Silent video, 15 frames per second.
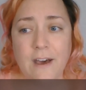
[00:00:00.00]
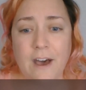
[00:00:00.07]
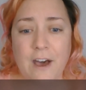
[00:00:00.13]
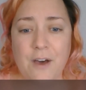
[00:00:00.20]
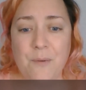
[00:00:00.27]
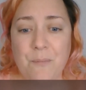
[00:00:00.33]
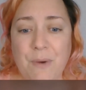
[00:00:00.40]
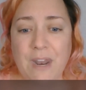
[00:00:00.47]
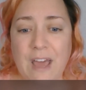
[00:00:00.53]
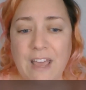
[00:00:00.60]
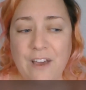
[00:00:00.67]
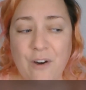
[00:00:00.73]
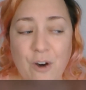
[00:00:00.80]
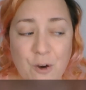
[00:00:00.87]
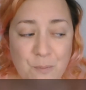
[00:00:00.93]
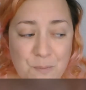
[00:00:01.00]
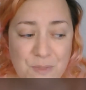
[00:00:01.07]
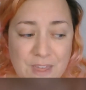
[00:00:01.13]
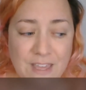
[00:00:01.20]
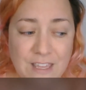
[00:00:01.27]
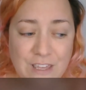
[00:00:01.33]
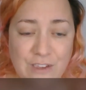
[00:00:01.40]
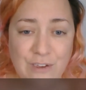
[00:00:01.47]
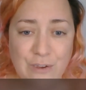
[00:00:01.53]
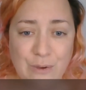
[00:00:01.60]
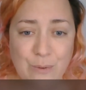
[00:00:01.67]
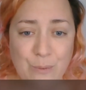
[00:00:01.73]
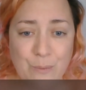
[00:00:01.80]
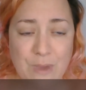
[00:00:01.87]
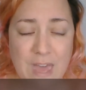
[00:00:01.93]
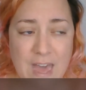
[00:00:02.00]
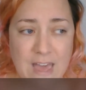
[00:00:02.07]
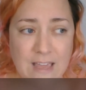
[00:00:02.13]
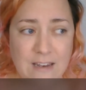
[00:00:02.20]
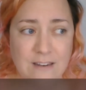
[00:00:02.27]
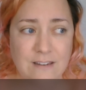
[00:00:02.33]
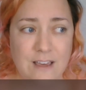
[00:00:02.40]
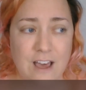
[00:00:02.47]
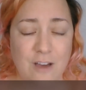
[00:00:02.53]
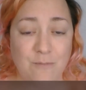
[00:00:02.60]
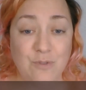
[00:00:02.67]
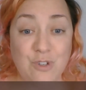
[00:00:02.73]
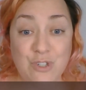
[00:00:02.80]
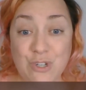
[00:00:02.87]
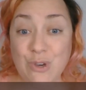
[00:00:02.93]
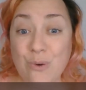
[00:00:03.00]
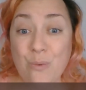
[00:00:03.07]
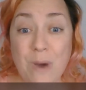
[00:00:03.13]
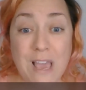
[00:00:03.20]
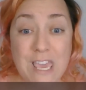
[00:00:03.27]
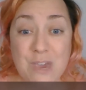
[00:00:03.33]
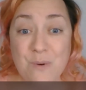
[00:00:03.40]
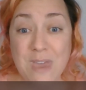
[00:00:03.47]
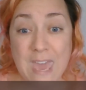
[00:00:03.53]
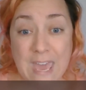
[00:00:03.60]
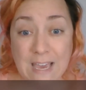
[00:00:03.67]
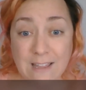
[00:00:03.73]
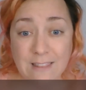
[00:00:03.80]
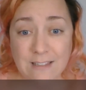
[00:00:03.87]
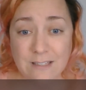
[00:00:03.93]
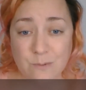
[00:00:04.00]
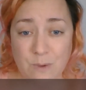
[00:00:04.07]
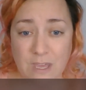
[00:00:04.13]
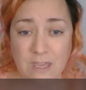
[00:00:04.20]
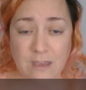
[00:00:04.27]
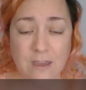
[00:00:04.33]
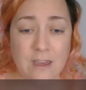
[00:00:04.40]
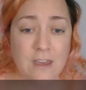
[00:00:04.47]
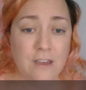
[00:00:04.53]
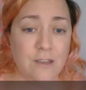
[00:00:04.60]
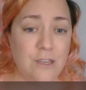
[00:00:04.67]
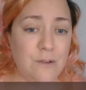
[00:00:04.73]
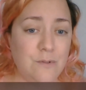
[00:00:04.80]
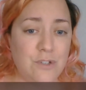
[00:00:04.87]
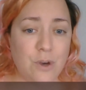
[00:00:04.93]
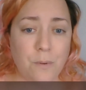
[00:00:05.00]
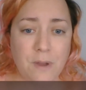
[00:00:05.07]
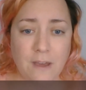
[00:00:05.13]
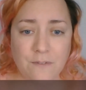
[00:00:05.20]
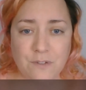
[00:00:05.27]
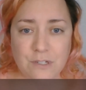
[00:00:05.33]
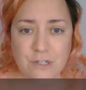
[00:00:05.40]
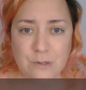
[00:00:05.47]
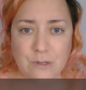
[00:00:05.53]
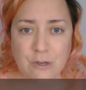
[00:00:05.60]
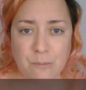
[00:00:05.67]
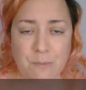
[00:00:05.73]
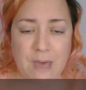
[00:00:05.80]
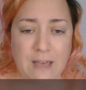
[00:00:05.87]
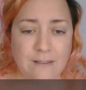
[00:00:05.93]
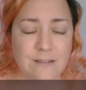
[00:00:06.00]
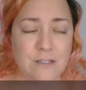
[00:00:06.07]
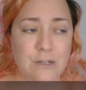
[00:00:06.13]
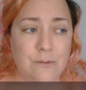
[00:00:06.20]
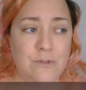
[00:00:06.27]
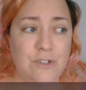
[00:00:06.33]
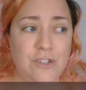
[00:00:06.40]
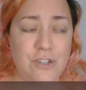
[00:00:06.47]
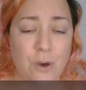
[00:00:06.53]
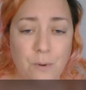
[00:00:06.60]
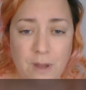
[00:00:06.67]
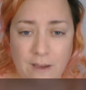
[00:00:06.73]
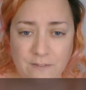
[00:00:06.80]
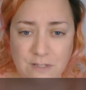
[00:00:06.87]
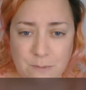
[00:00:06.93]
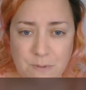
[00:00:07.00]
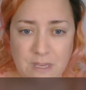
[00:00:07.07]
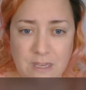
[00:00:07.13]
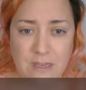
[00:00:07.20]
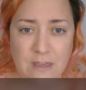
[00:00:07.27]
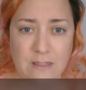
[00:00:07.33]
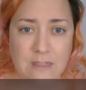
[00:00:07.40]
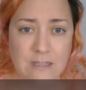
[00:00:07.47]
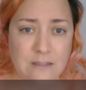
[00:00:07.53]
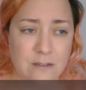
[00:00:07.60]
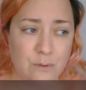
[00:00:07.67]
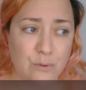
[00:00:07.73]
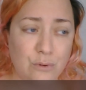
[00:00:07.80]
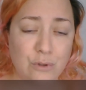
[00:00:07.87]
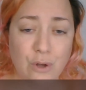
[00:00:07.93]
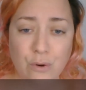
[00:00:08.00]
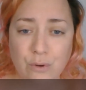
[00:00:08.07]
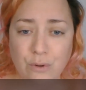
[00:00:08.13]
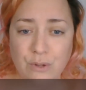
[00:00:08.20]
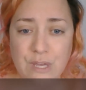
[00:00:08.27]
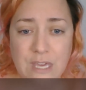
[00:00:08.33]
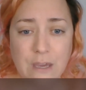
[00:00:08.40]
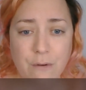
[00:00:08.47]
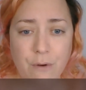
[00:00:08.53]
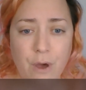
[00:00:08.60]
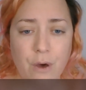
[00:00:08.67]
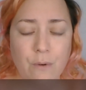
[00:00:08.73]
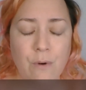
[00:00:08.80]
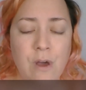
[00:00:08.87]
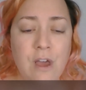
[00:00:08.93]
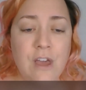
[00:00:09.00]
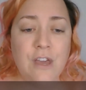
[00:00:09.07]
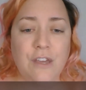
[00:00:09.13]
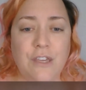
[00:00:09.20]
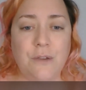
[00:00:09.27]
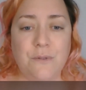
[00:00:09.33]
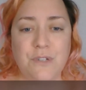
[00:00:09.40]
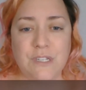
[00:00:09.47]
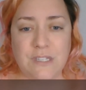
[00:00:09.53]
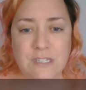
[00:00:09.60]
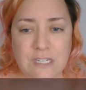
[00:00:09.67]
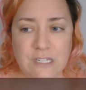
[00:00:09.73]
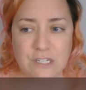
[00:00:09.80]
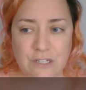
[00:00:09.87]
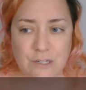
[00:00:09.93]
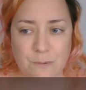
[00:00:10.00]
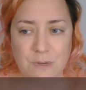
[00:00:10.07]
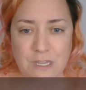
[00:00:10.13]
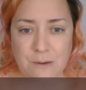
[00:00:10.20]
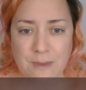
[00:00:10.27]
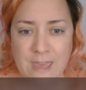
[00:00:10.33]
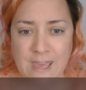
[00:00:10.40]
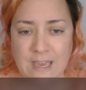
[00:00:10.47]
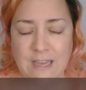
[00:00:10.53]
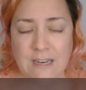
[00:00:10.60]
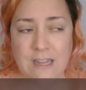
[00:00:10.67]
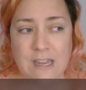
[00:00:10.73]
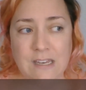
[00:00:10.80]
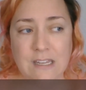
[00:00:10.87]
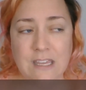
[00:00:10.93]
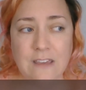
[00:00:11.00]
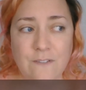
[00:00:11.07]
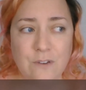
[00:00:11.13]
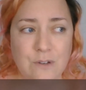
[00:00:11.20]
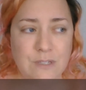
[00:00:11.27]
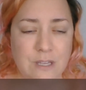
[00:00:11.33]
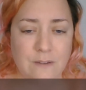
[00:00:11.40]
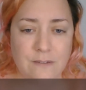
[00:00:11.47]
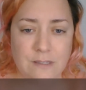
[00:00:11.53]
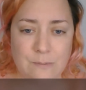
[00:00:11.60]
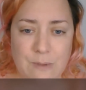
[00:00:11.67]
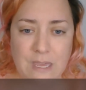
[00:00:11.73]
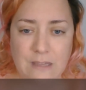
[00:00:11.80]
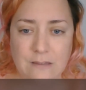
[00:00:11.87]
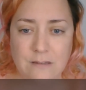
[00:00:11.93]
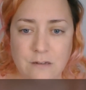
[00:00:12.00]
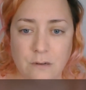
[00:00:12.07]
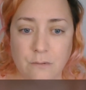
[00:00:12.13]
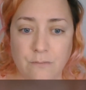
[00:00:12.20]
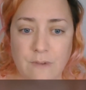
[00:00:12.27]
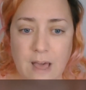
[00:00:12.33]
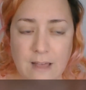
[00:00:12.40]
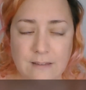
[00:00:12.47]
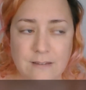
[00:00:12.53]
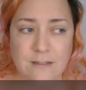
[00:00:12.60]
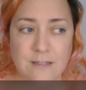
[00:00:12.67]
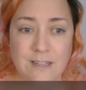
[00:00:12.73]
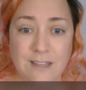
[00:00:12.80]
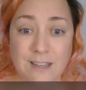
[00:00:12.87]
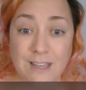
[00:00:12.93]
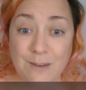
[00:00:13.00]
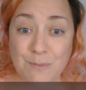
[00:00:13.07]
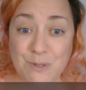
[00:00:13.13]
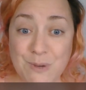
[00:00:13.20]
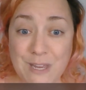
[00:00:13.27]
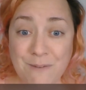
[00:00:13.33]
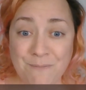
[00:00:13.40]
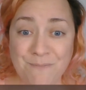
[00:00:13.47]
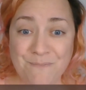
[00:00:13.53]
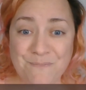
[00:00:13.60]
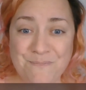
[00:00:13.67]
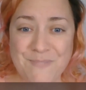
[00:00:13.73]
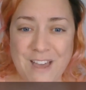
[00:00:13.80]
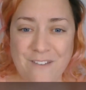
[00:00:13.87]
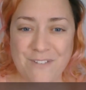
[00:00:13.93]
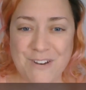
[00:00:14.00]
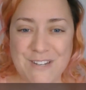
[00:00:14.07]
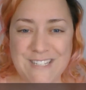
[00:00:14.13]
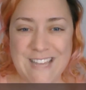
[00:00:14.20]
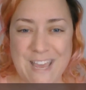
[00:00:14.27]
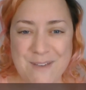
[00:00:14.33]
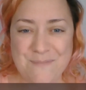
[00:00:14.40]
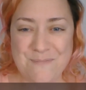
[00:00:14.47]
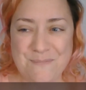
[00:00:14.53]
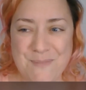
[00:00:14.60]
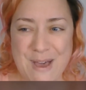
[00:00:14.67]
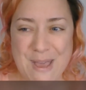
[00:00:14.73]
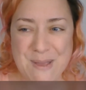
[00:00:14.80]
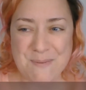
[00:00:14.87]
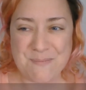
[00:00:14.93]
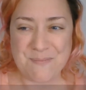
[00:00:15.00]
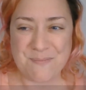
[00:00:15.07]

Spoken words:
But I hope that you can do what you can this week. You don't have to do your best. You don't have to be this local hero. You just need to do what you can and give yourself space to rest in between. Have a great day. Bye.